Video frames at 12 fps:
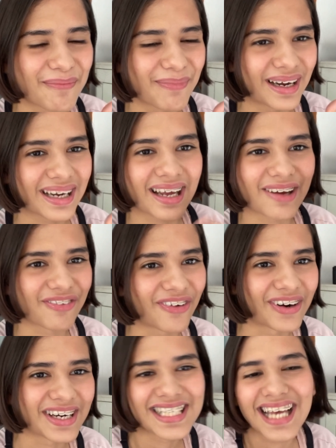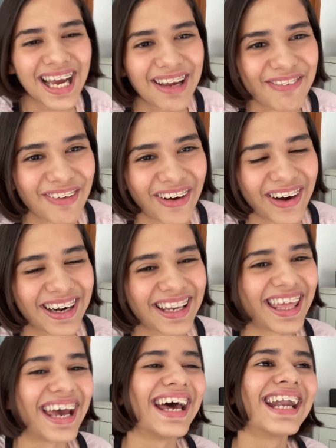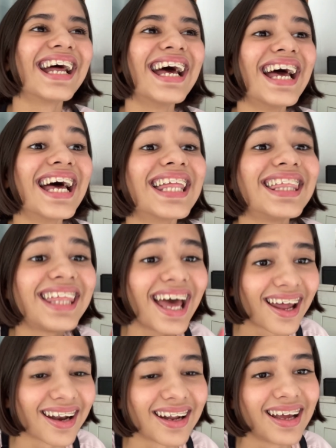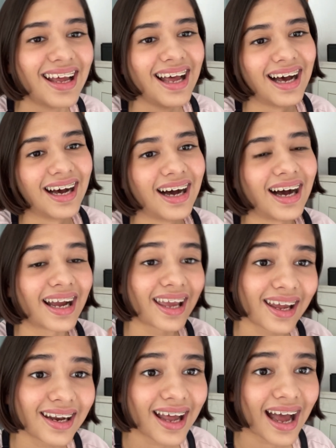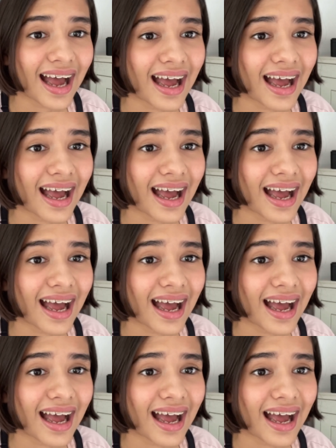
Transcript: But of course, I vlogged there. Then, again,